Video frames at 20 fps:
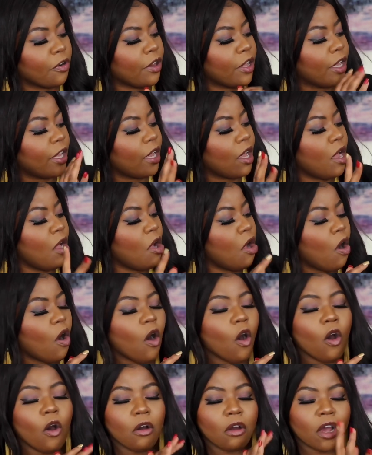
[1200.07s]
like
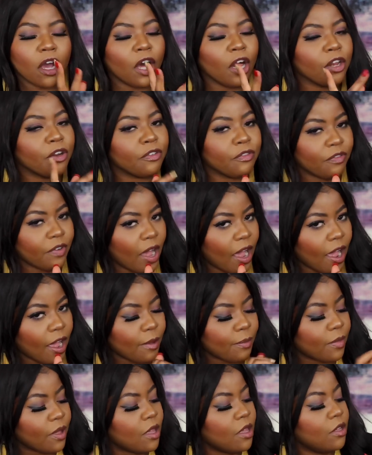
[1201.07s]
all color vibe.
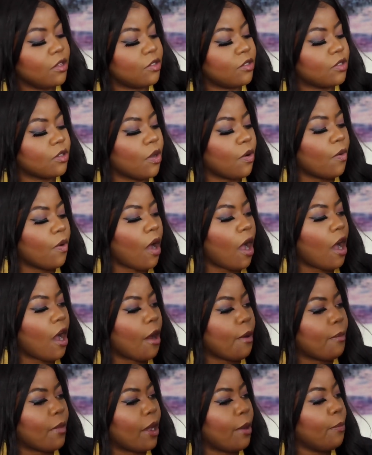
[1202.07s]
So
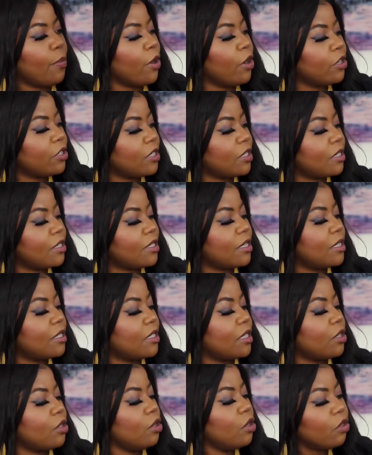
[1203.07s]
I purchased this
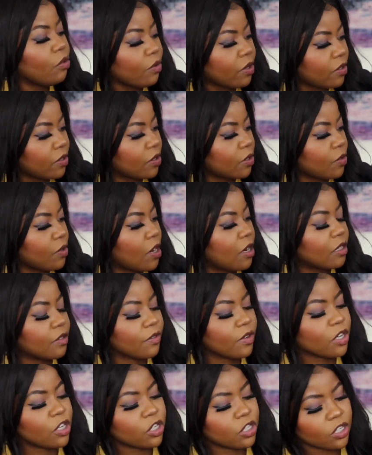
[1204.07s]
at the thrift store. I was
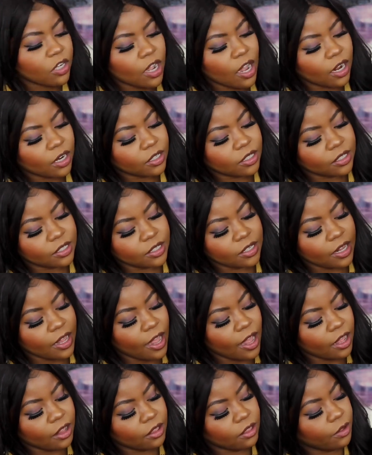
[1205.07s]
very shocked
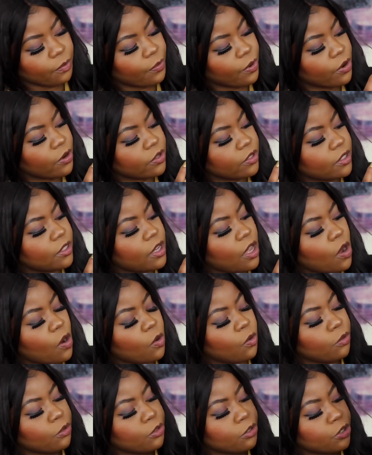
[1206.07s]
that the person that
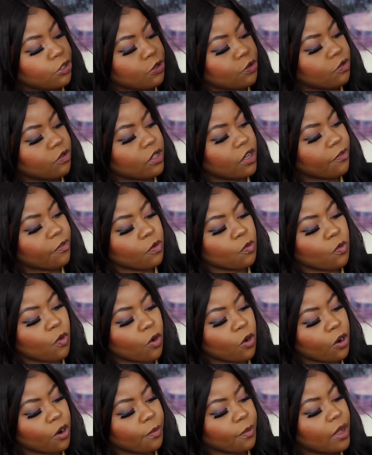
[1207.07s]
owned the shoes never
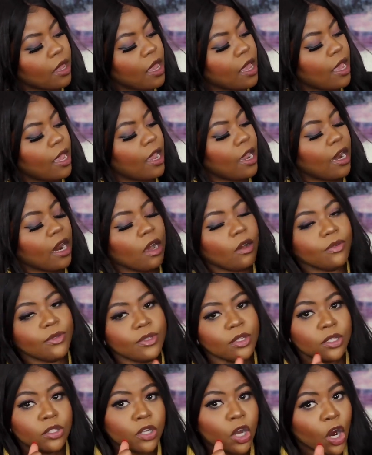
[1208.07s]
wore them, and I was
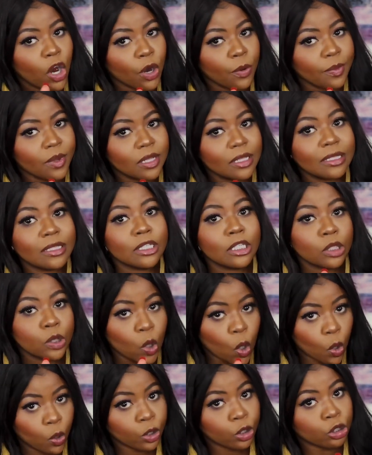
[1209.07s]
determined to
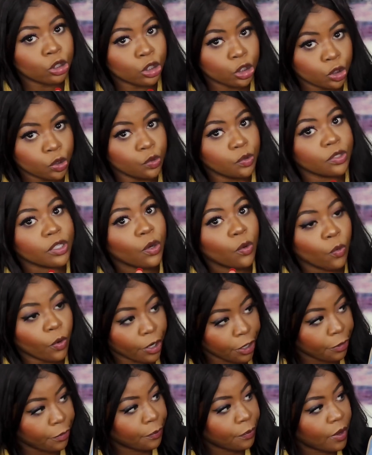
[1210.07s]
own the shoes and
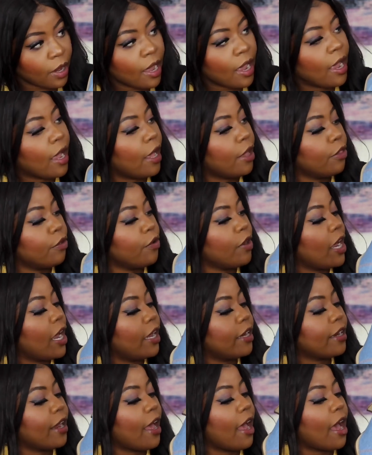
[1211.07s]
wear them. and they're
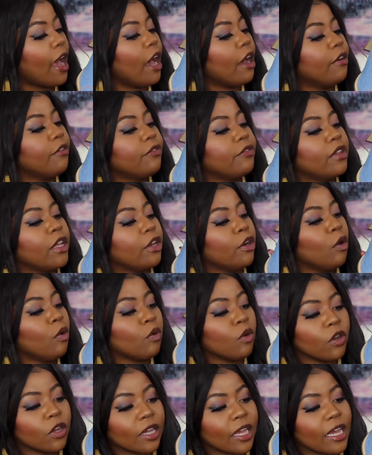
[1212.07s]
8.5. They don't
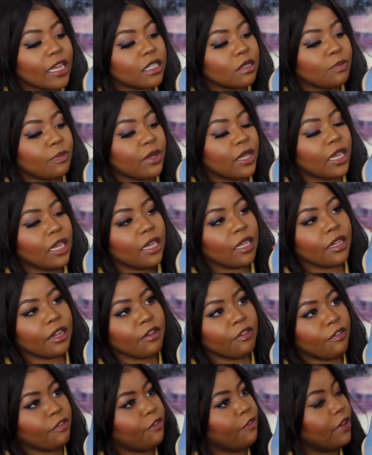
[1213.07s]
look as big.
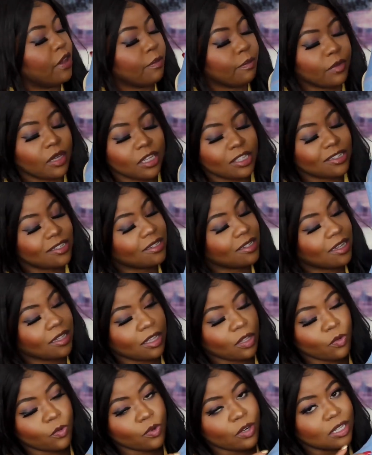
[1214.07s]
They fit me just like
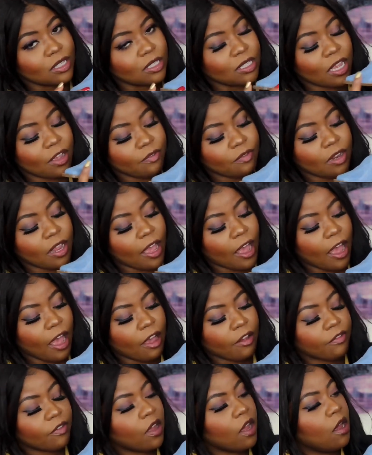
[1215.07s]
they would a
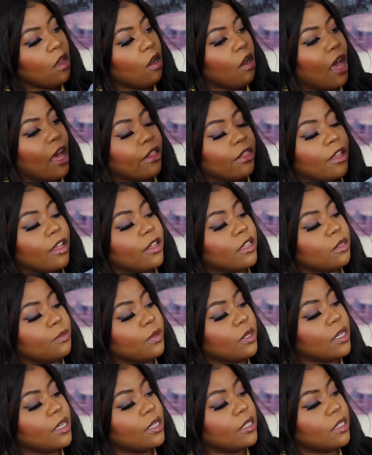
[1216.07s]
7.5. I think it's
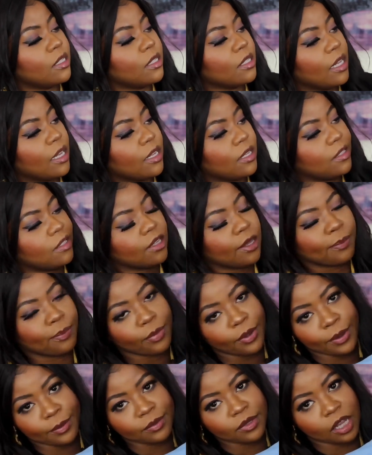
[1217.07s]
because it's like a zip
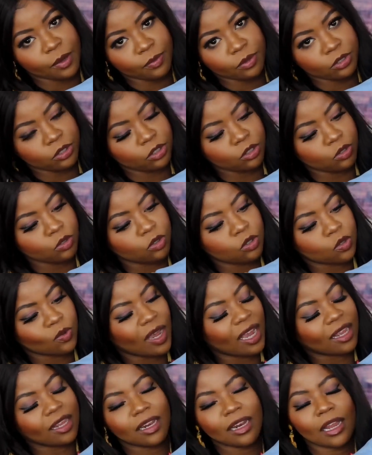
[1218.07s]
up type of shoe, so
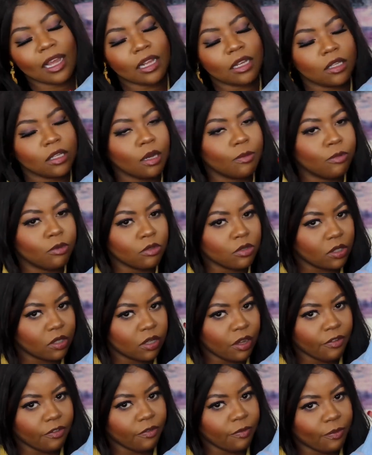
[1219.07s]
I can like double
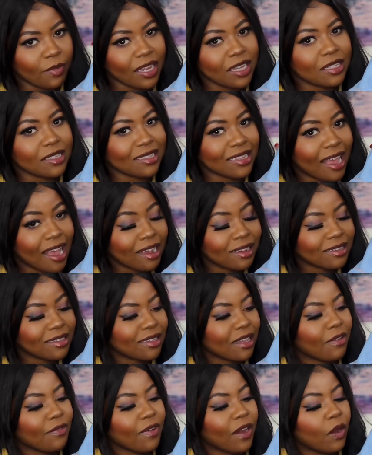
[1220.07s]
stuff my socks
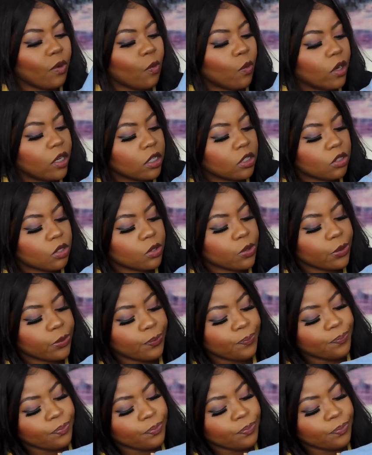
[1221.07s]
if I wanted to.